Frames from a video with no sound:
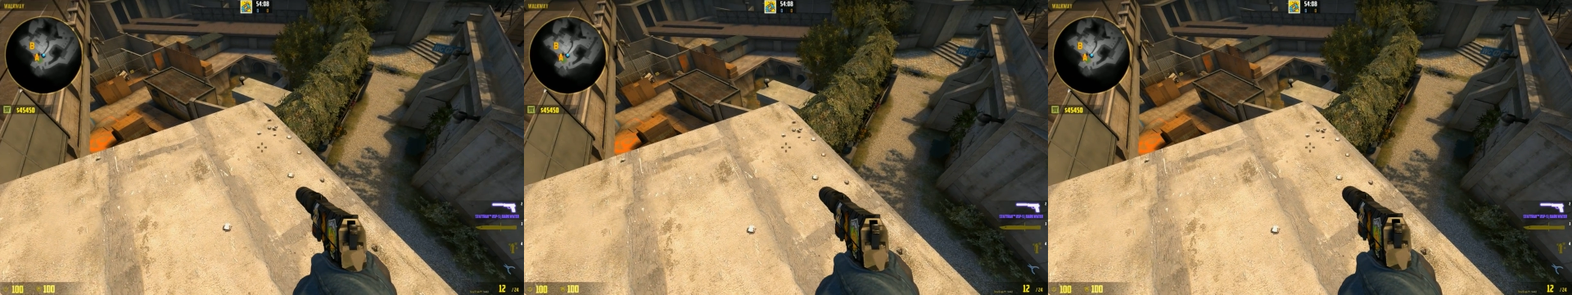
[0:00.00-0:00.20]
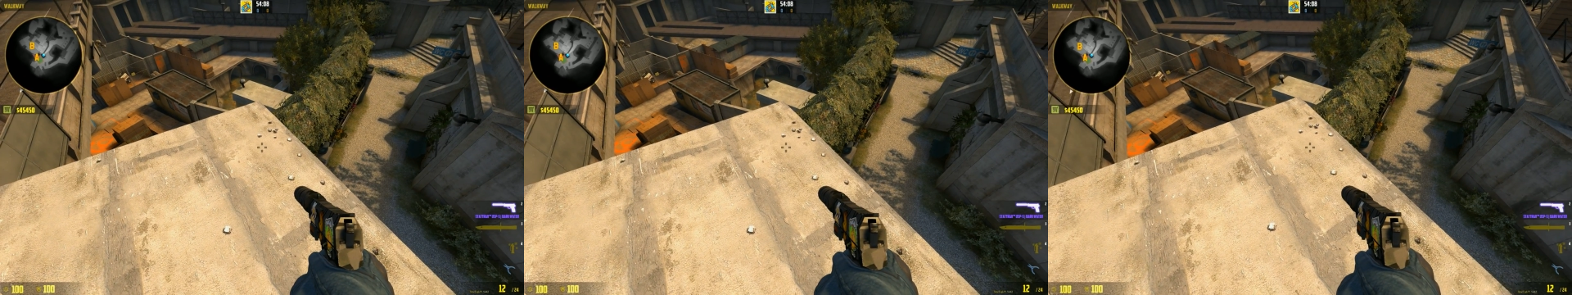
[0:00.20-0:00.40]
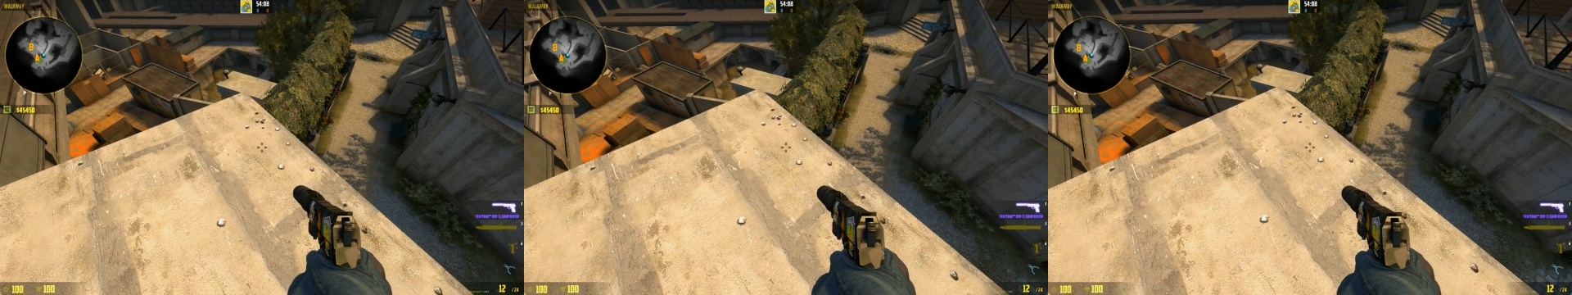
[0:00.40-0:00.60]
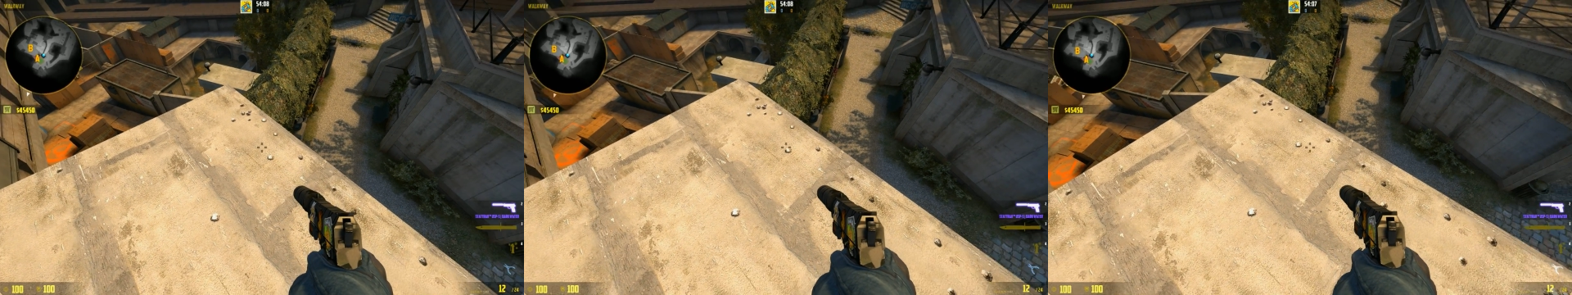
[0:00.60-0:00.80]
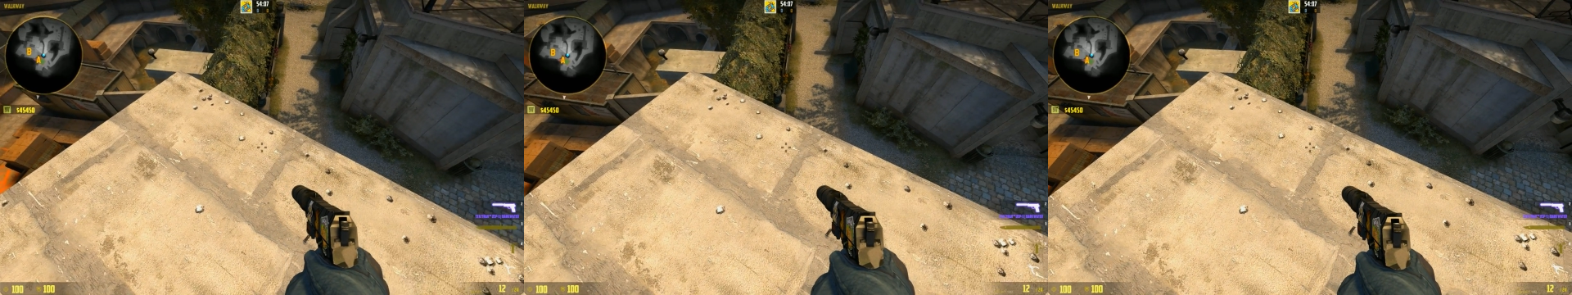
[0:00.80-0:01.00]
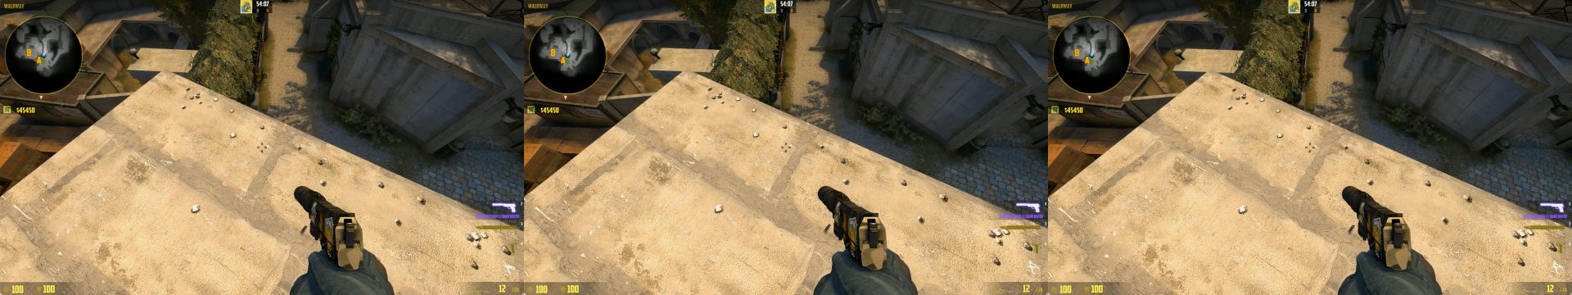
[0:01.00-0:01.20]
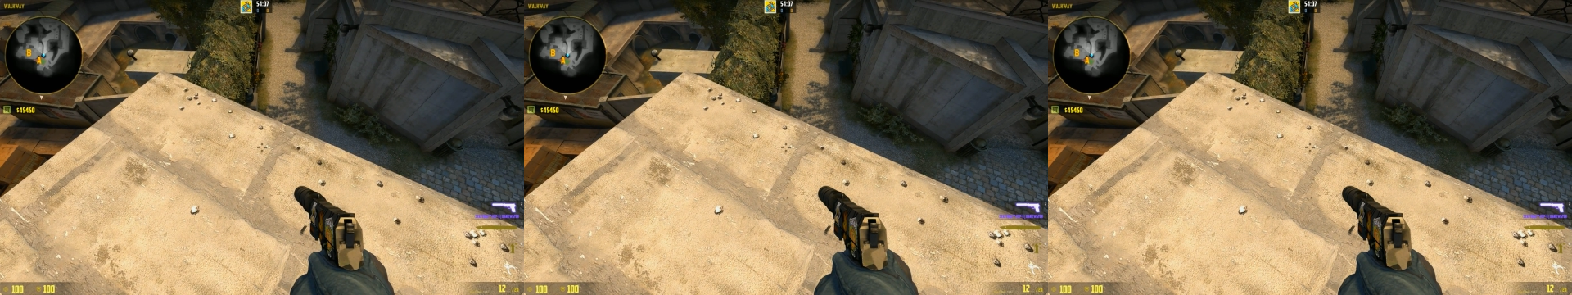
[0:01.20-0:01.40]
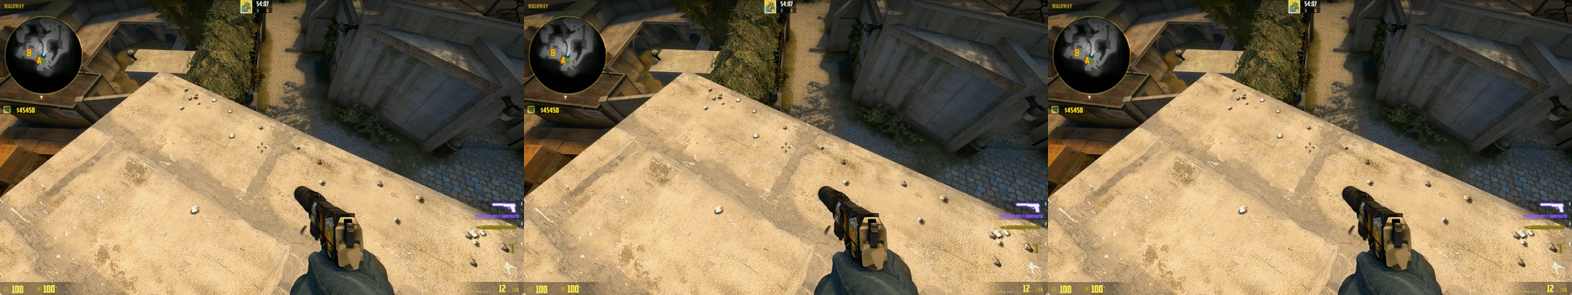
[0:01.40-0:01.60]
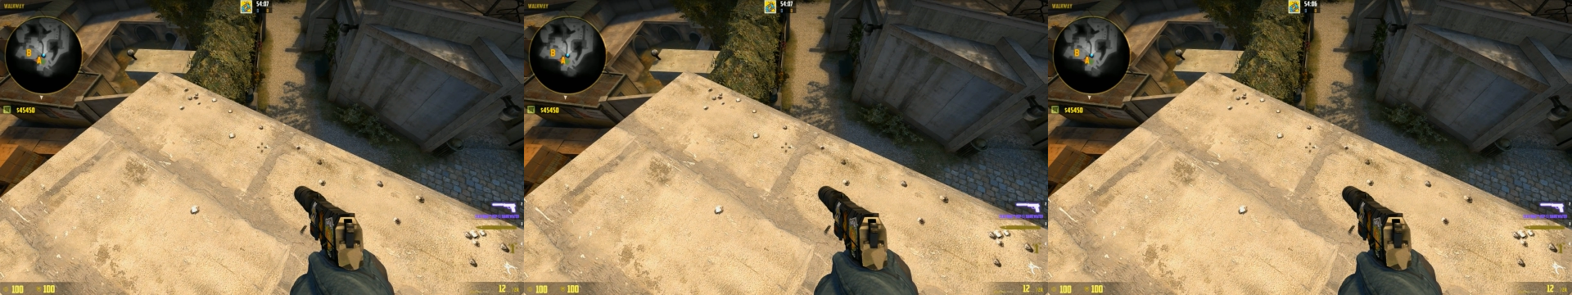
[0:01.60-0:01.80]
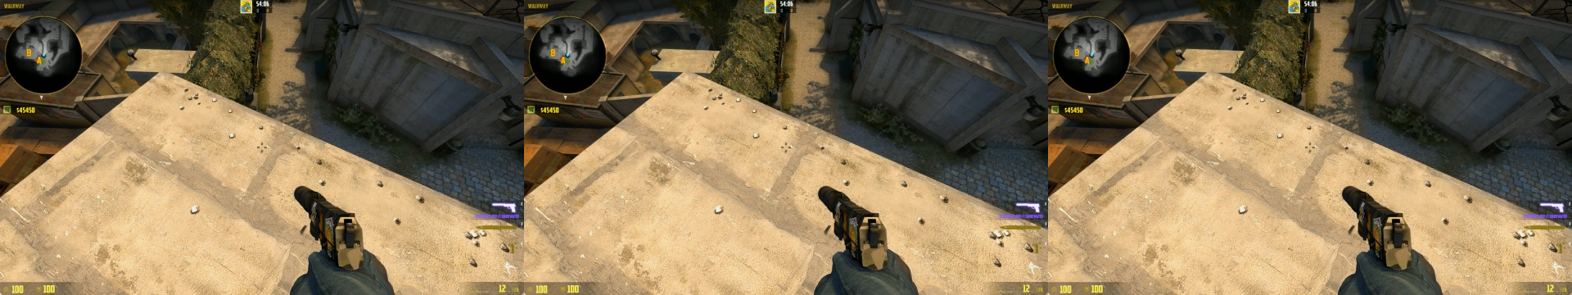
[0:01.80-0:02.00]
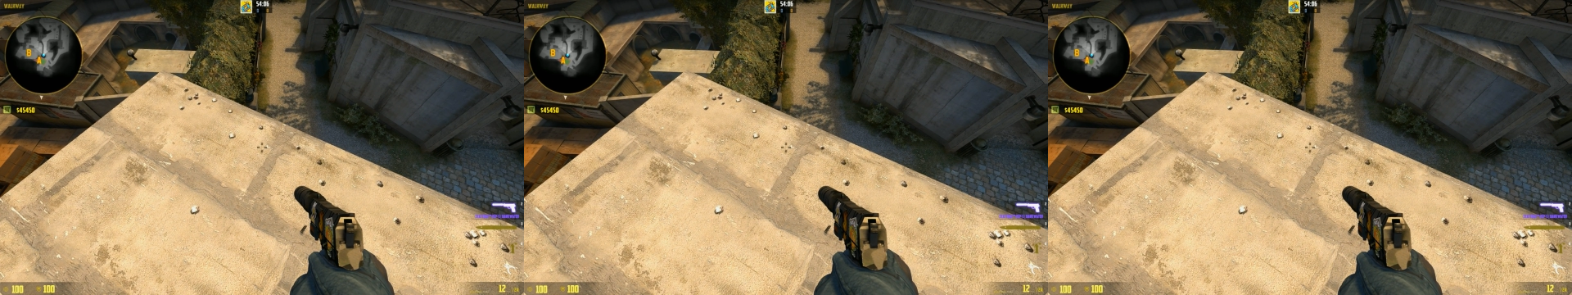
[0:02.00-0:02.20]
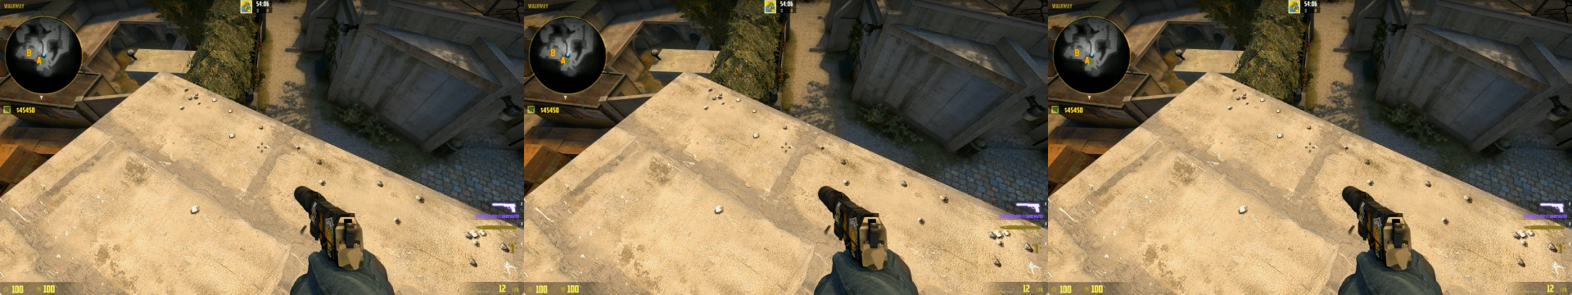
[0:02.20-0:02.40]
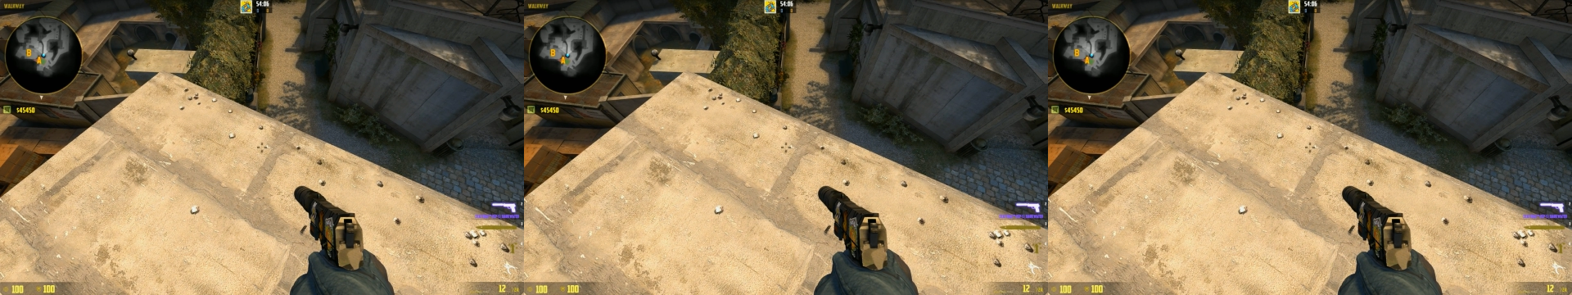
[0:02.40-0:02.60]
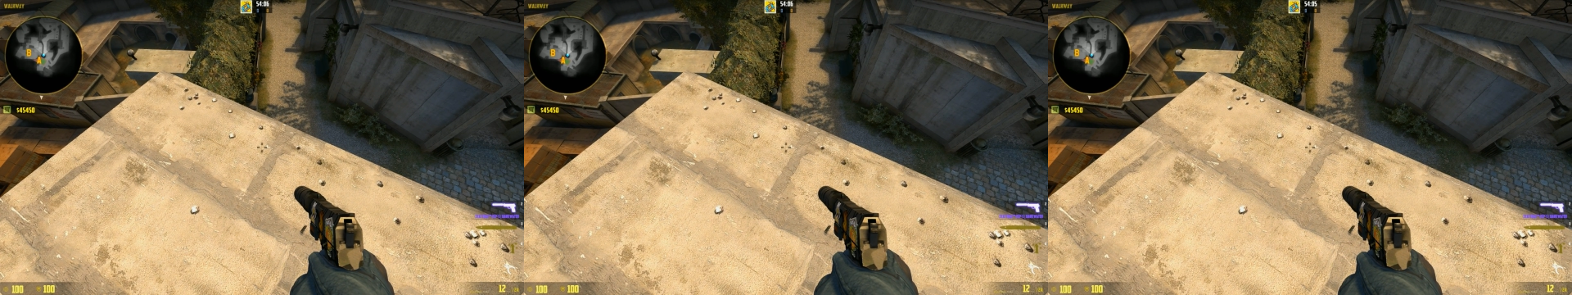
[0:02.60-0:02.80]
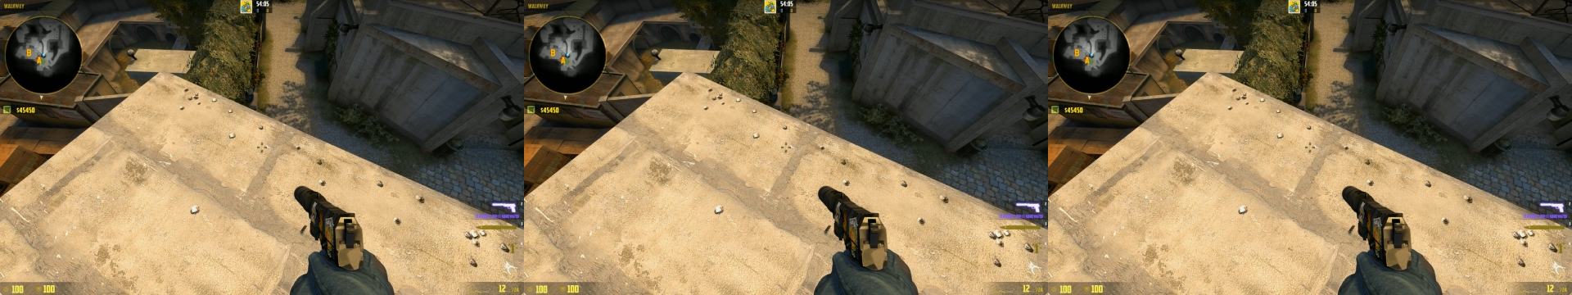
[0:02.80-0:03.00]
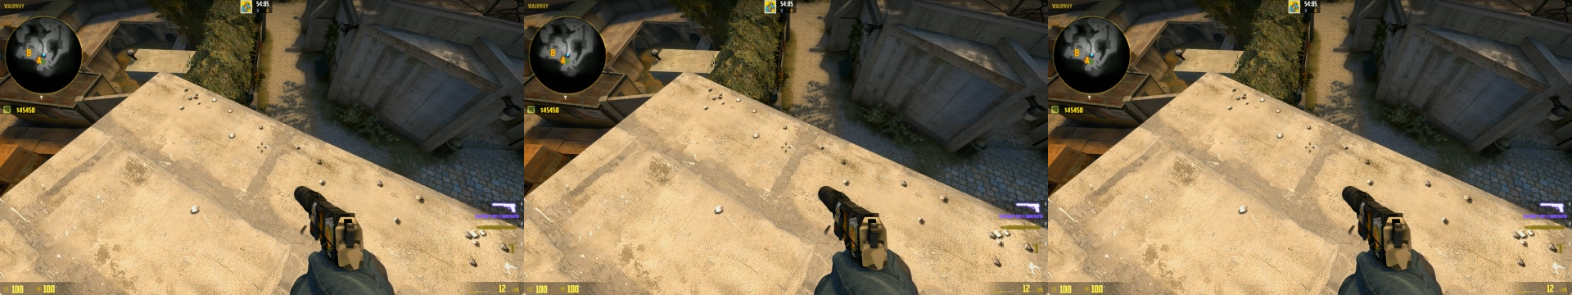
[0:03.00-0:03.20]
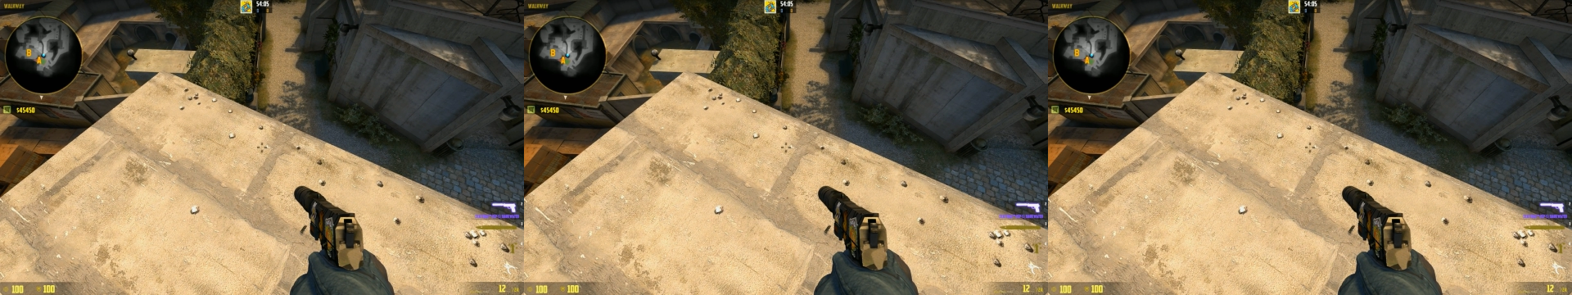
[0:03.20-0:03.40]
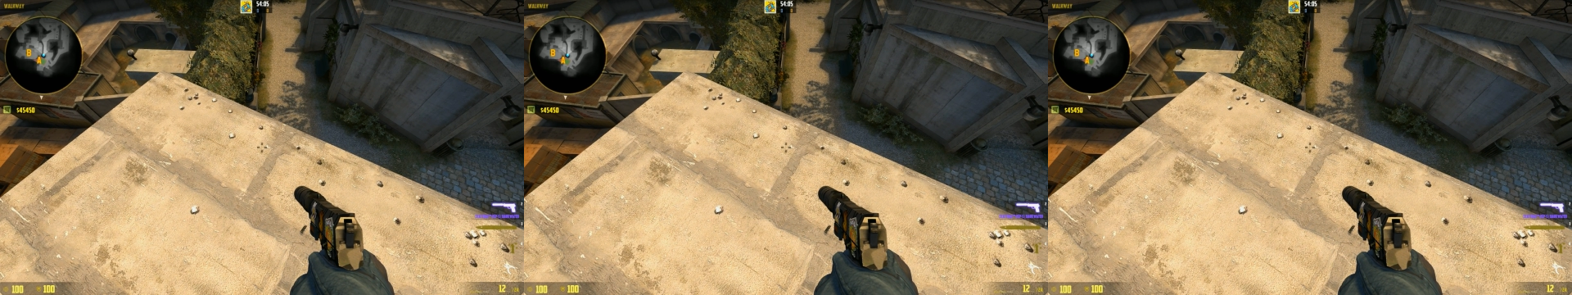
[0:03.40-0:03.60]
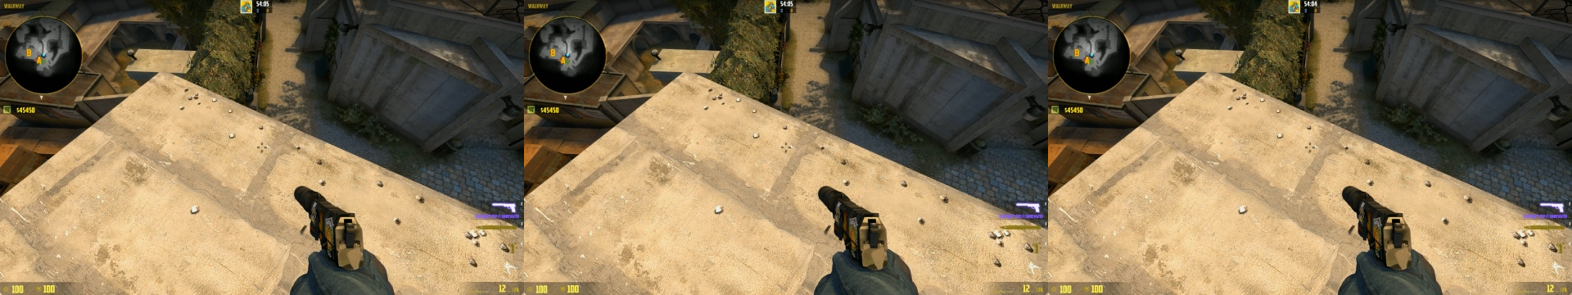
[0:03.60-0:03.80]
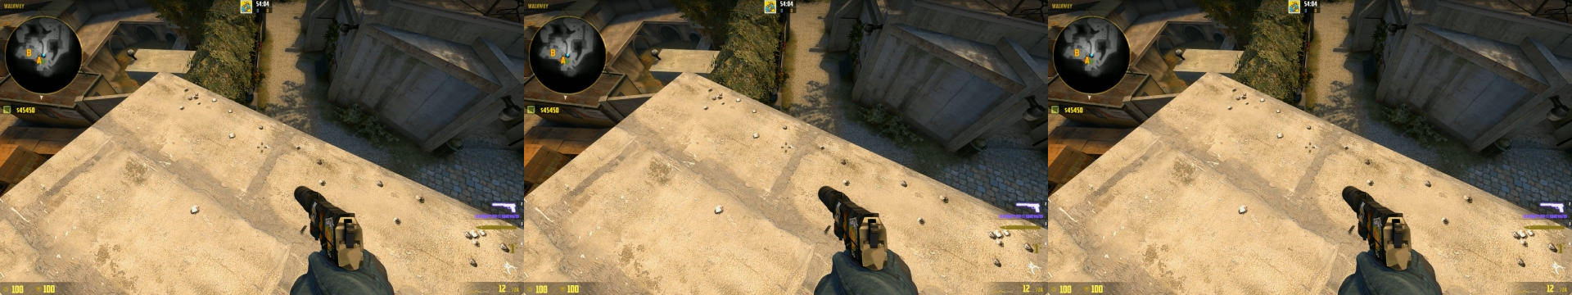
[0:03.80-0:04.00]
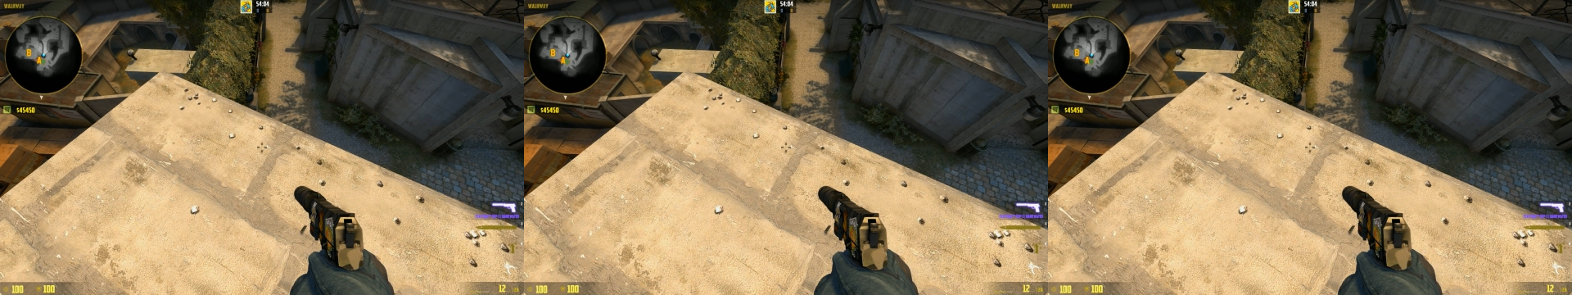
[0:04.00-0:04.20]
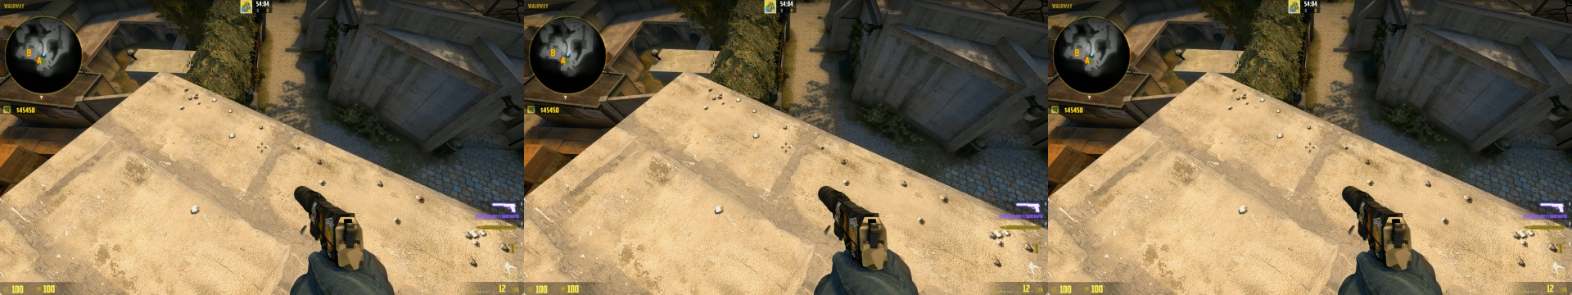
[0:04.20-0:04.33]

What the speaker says: Nobody's mouth can be seen.